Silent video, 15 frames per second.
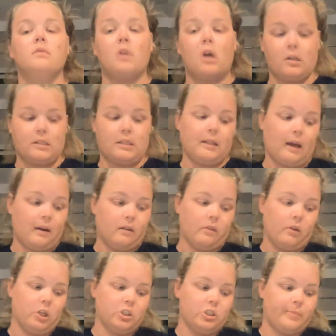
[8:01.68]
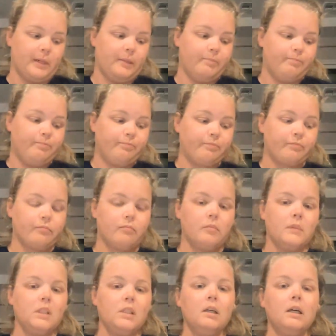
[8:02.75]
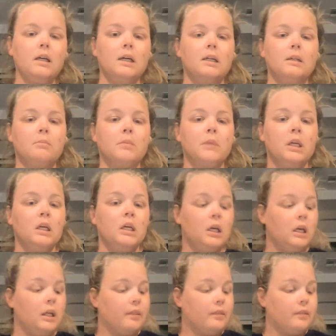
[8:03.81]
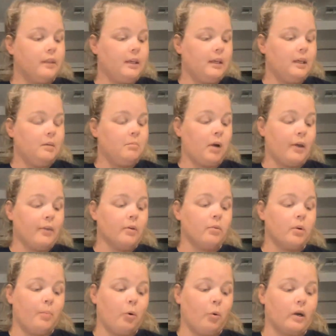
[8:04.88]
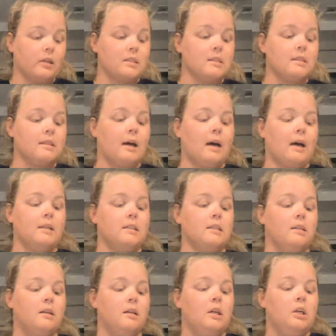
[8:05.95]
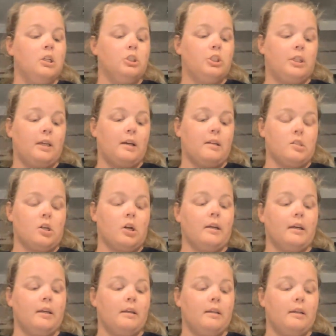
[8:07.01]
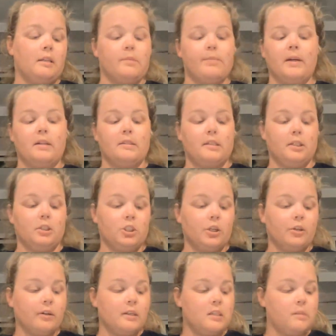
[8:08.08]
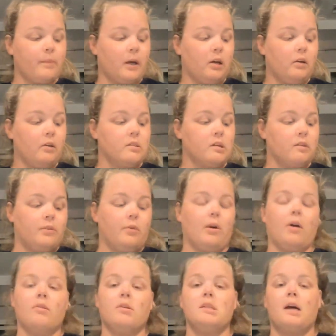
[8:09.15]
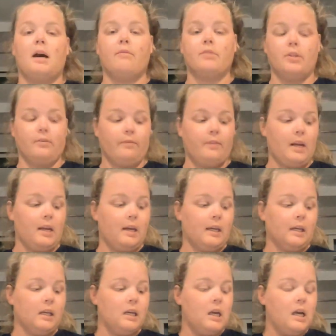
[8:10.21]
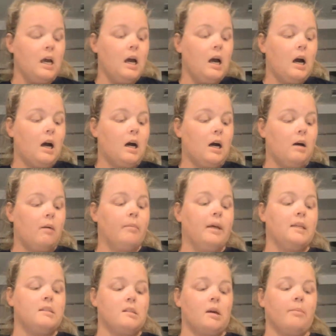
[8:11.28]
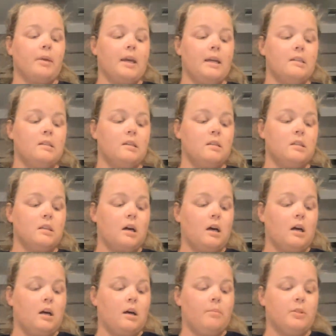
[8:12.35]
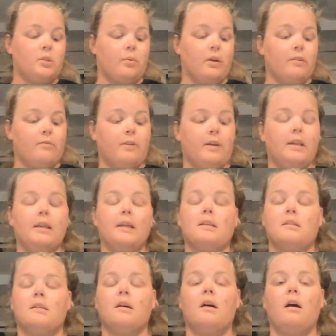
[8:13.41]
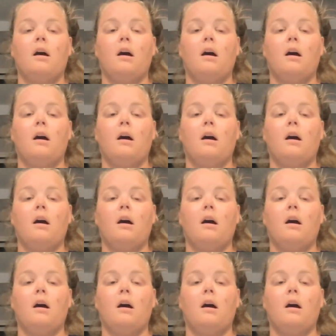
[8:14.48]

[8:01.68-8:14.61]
causing that enlargement. The mother reports that she has started experiencing jittery spells a few hours after feeding. In some cases, between feedings,